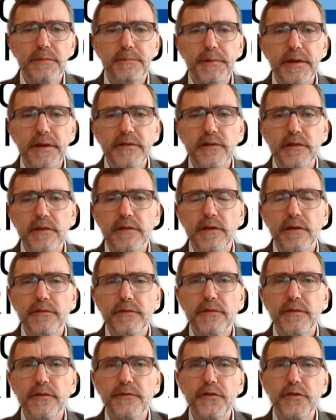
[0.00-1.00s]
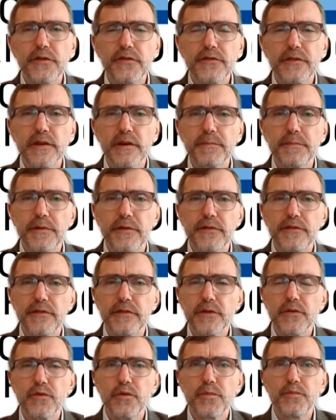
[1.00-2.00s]
Uh, basically, the, the first companies
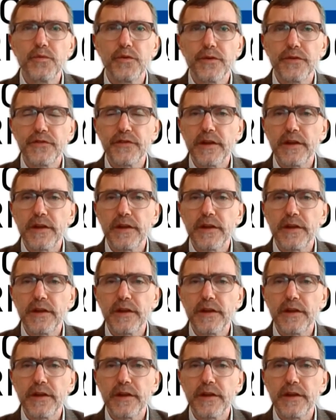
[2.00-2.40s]
in the group were